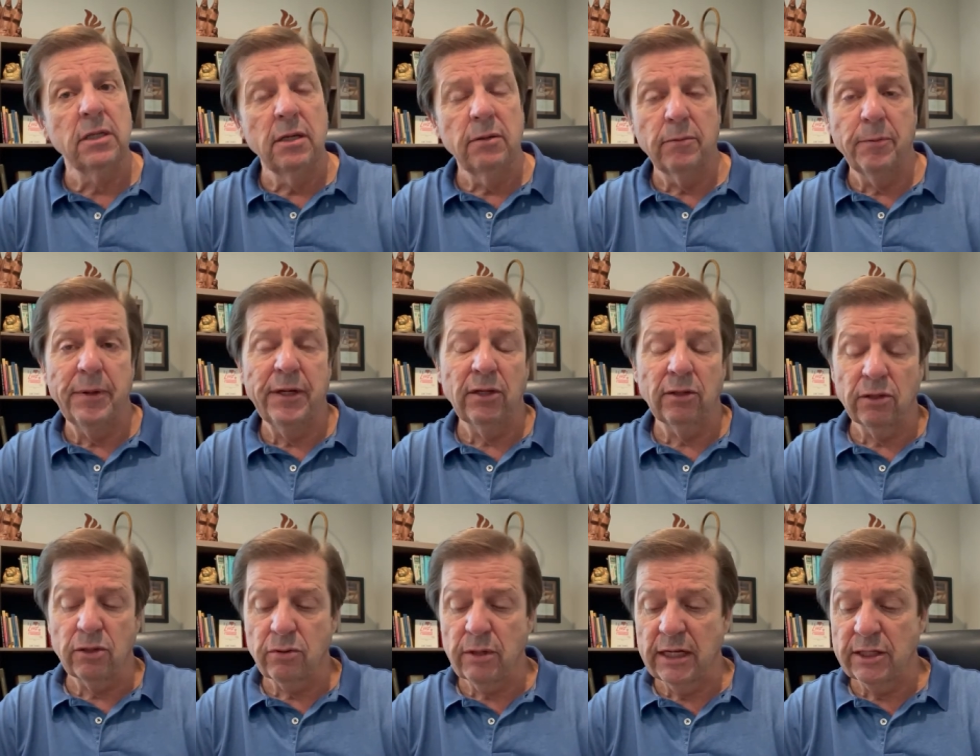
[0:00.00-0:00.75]
depending on
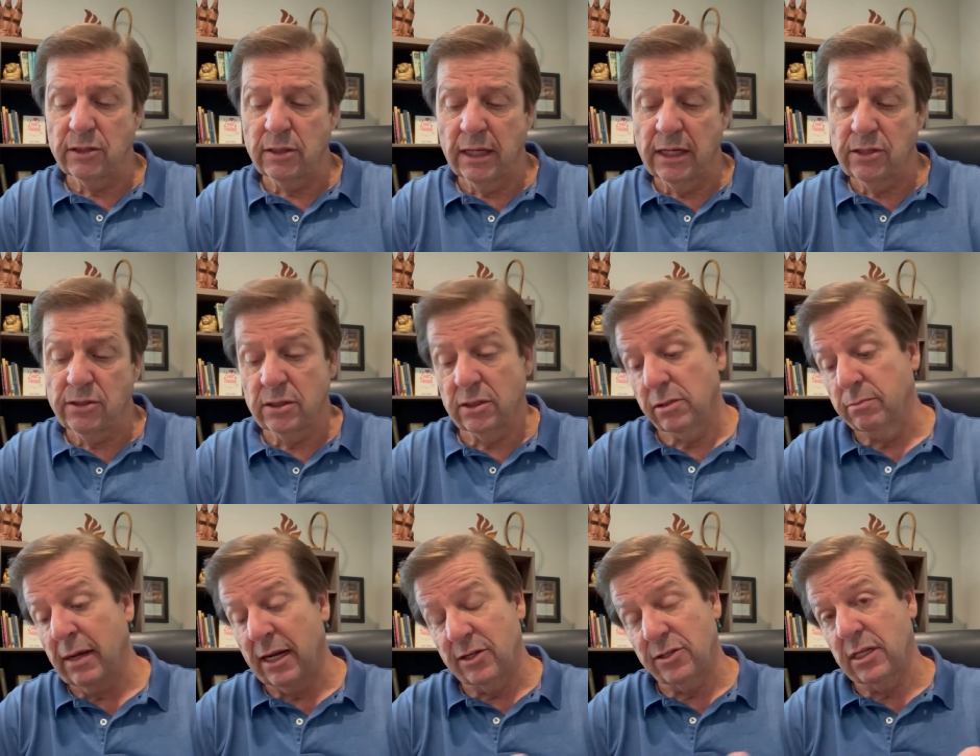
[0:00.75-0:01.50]
the translations,
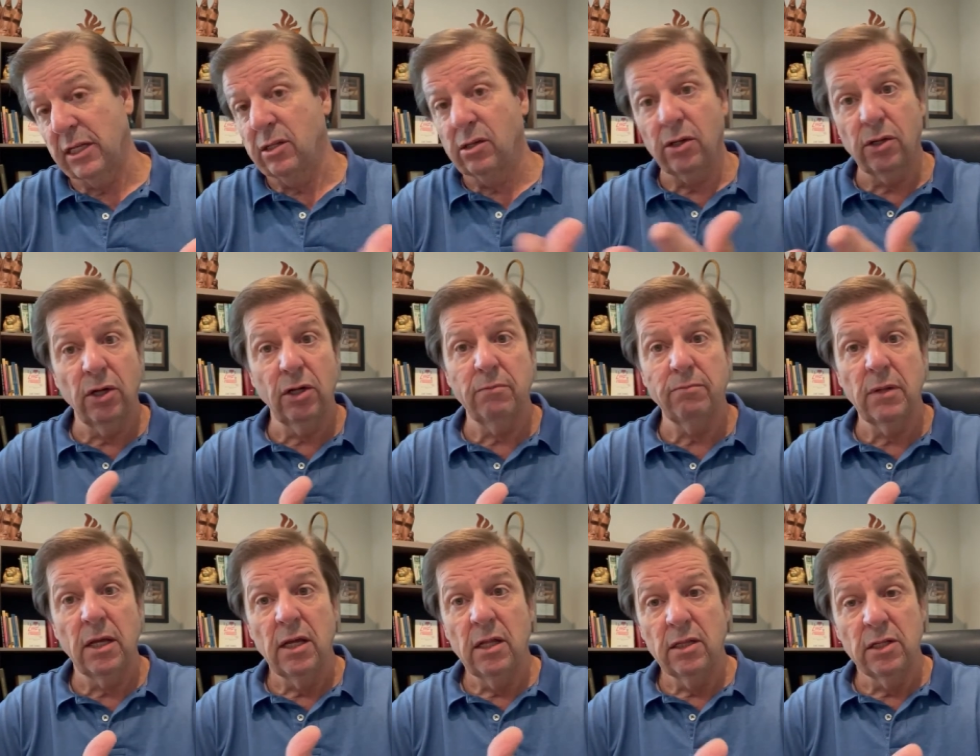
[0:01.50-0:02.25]
might say the good,